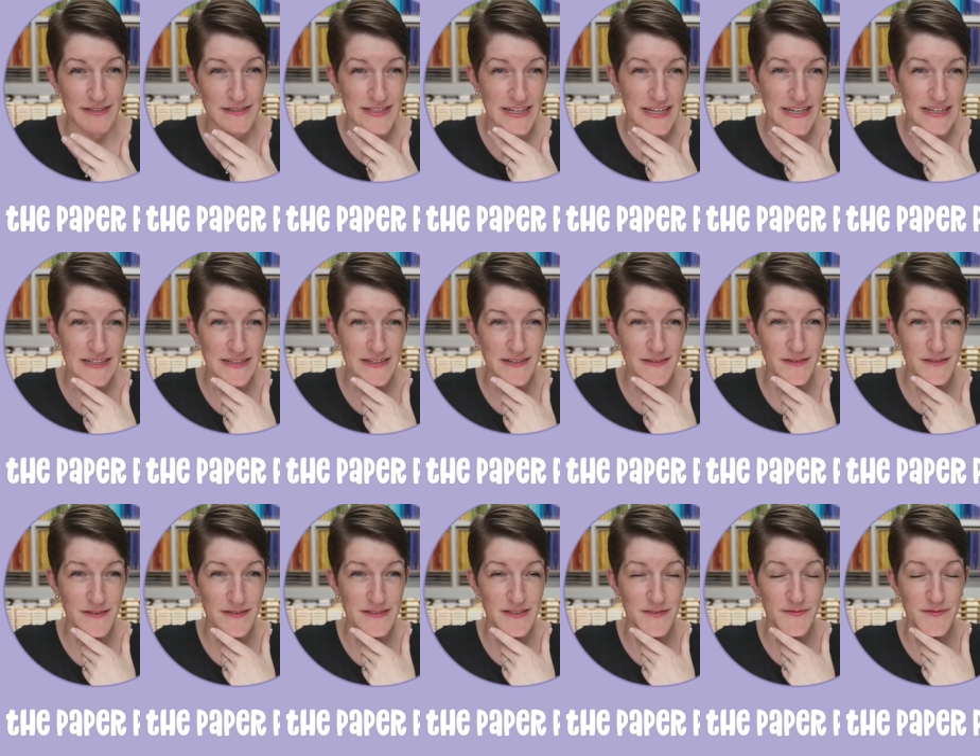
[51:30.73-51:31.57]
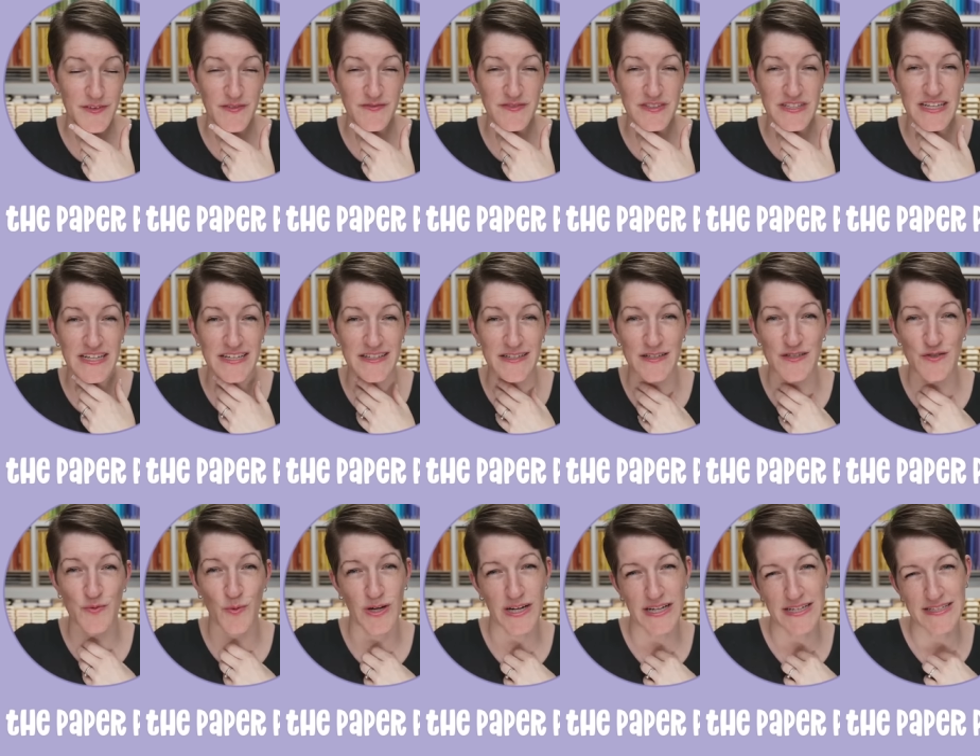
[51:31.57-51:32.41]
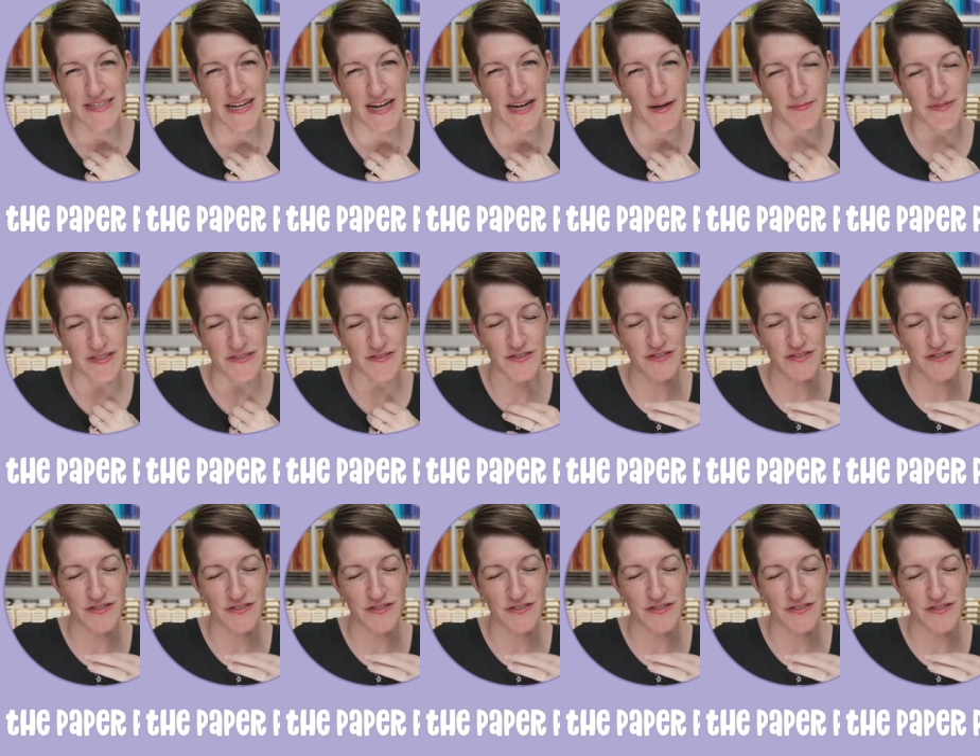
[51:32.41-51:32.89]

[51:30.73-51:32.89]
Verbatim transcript: 10 to 15 to 20 times.